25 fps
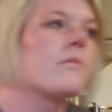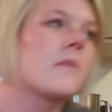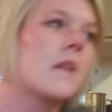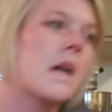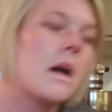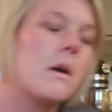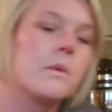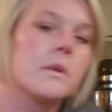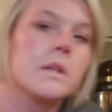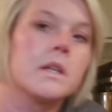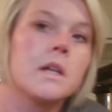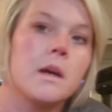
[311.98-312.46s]

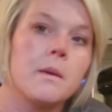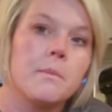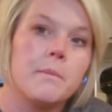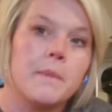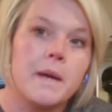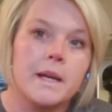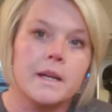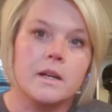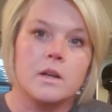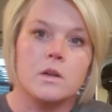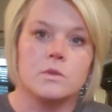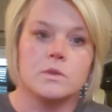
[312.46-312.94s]
I would come
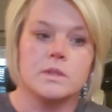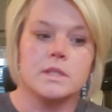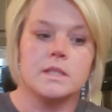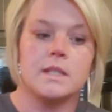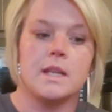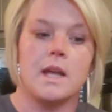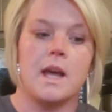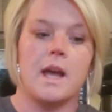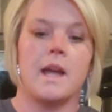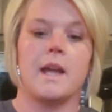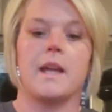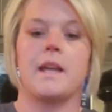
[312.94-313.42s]
back on
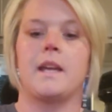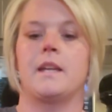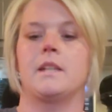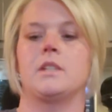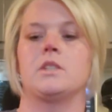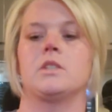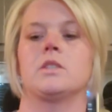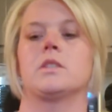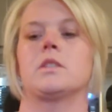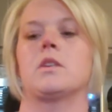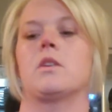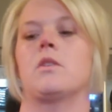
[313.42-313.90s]
tonight and
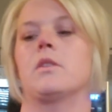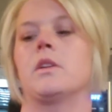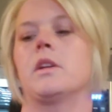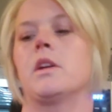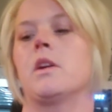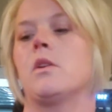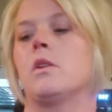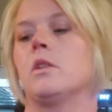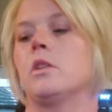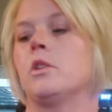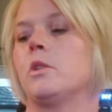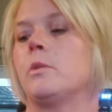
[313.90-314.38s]
just talk to
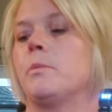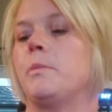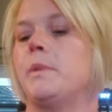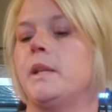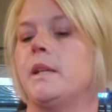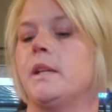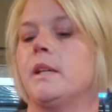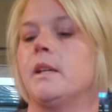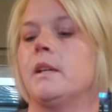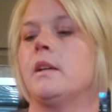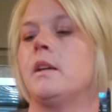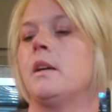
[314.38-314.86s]
y'all a little
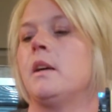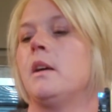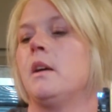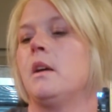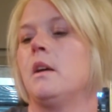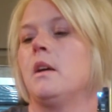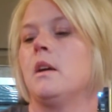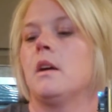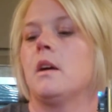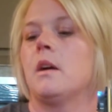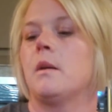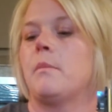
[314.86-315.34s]
bit
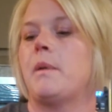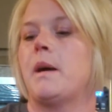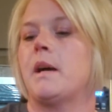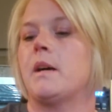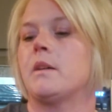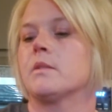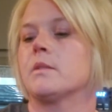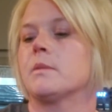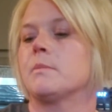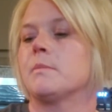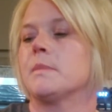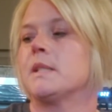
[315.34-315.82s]

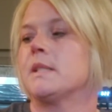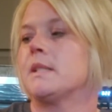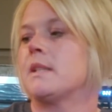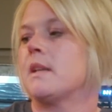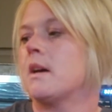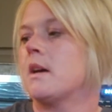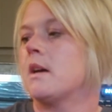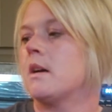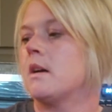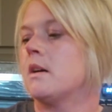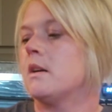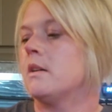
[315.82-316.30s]
about some
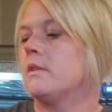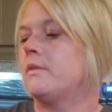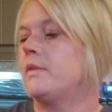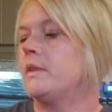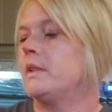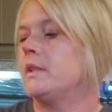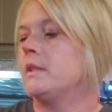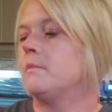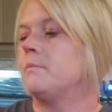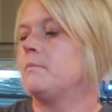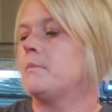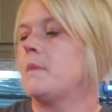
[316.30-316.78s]
stuff
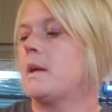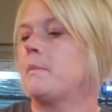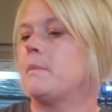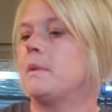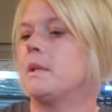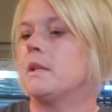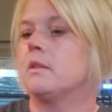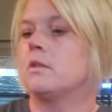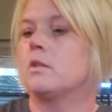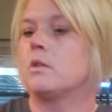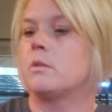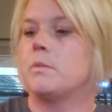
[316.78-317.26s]
and
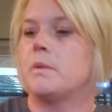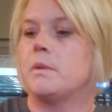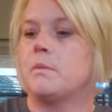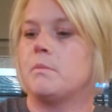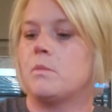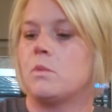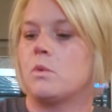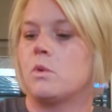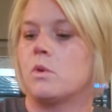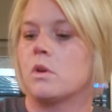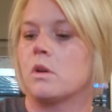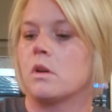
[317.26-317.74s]
maybe a little bit
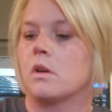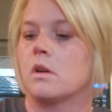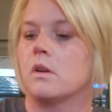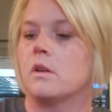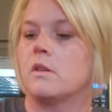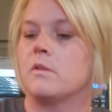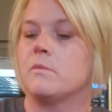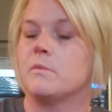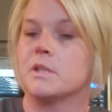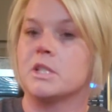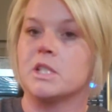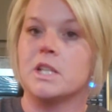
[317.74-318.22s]
more
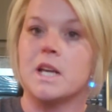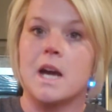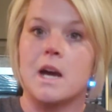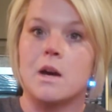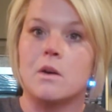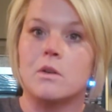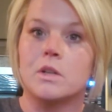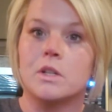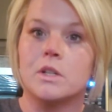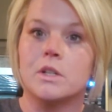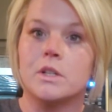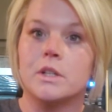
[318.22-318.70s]
of my
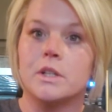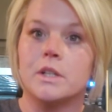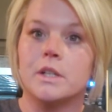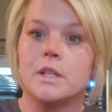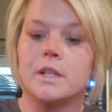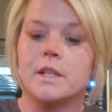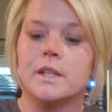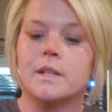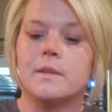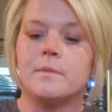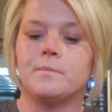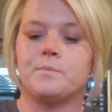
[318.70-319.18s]

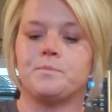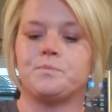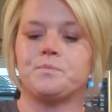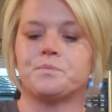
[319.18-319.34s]
childhood,